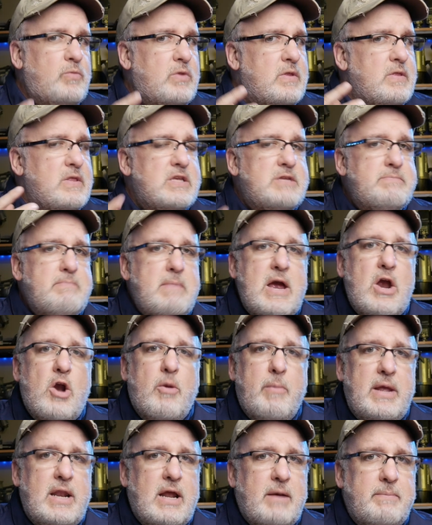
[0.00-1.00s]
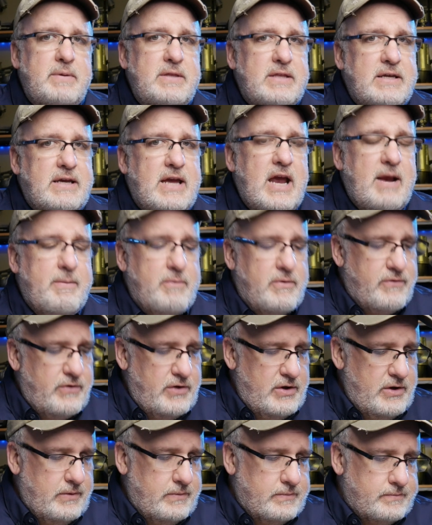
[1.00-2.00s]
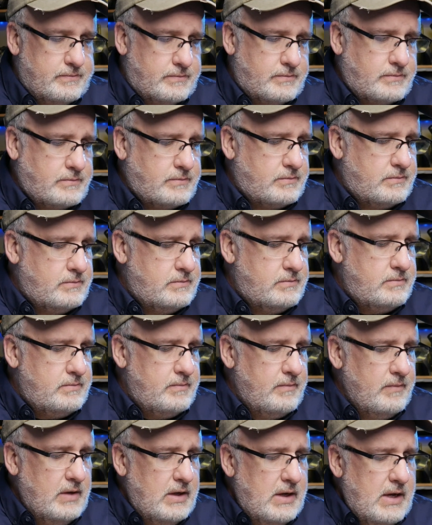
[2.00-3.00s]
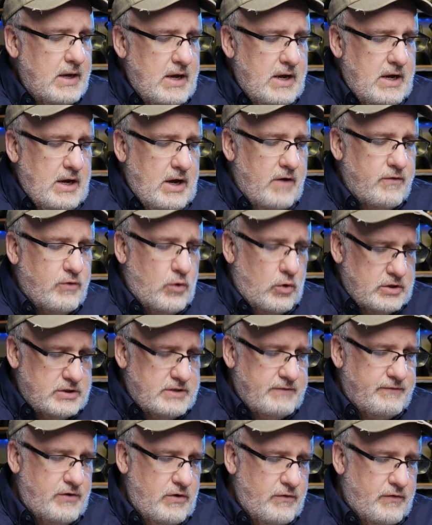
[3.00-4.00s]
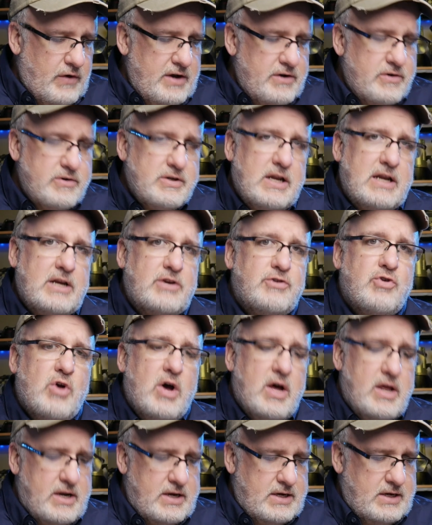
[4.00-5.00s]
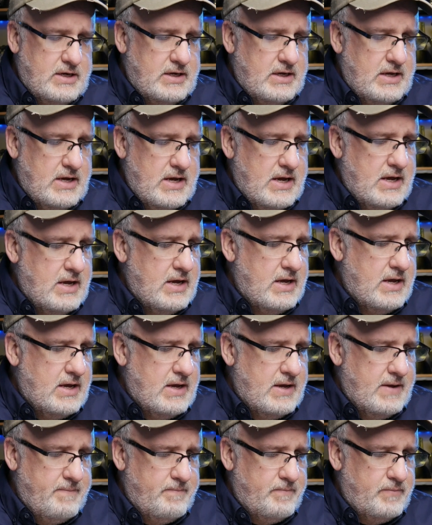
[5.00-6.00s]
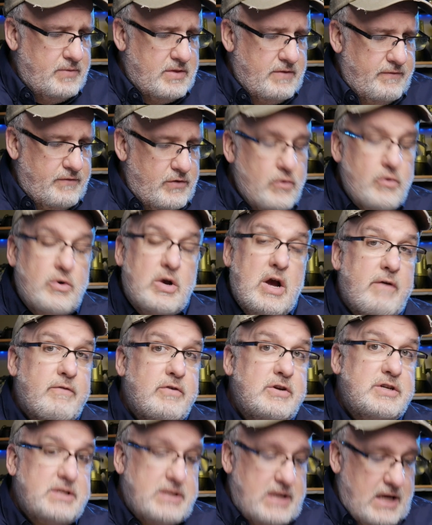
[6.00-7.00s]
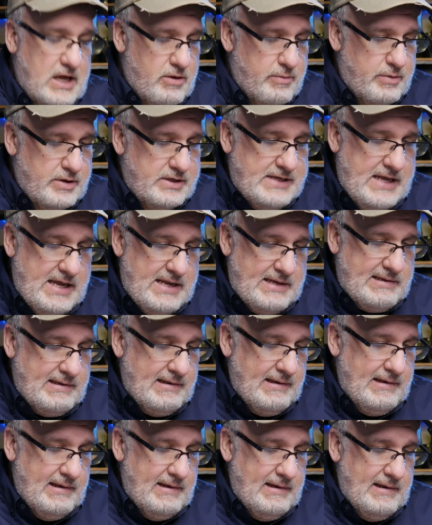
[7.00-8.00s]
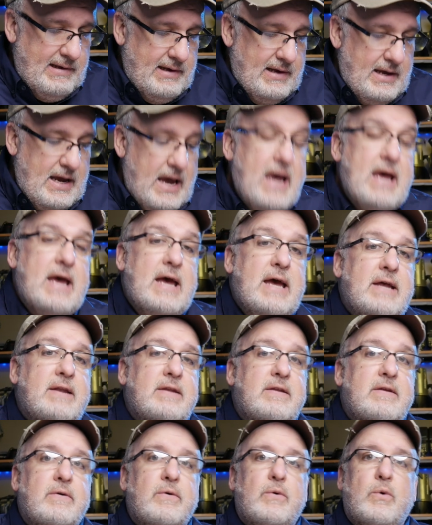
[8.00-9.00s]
this may or may not be the camera for you. Of course, the viewfinder is electronic. The view coverage is 100%. And